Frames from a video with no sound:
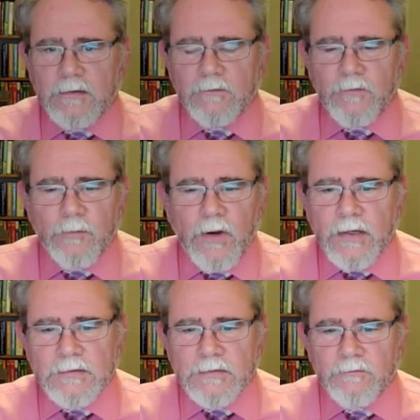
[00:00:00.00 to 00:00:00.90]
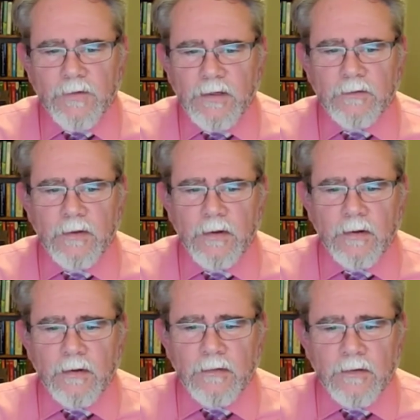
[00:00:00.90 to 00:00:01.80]
And if you're practicing faith,
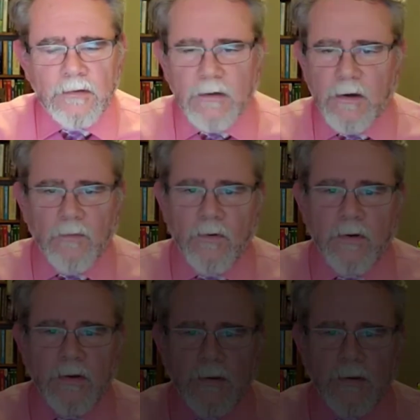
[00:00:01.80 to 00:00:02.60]
then you're not worrying.